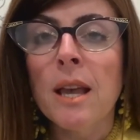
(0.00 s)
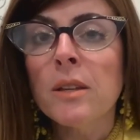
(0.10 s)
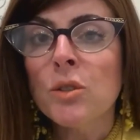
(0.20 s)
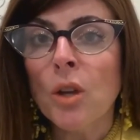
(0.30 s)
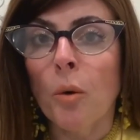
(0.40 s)

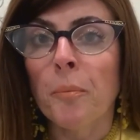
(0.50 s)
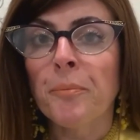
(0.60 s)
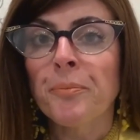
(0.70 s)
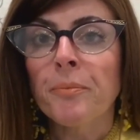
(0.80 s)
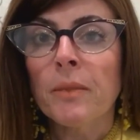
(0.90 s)
So
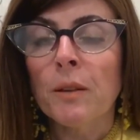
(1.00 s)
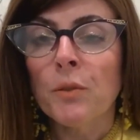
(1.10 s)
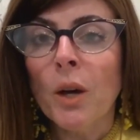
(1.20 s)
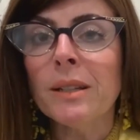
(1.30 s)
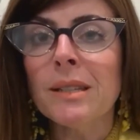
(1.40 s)
if
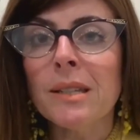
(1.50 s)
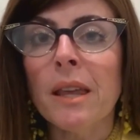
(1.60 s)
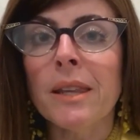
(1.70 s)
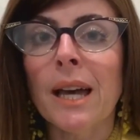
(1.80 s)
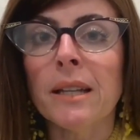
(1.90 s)
you
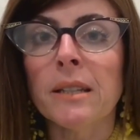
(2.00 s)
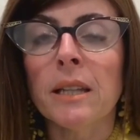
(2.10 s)
understand that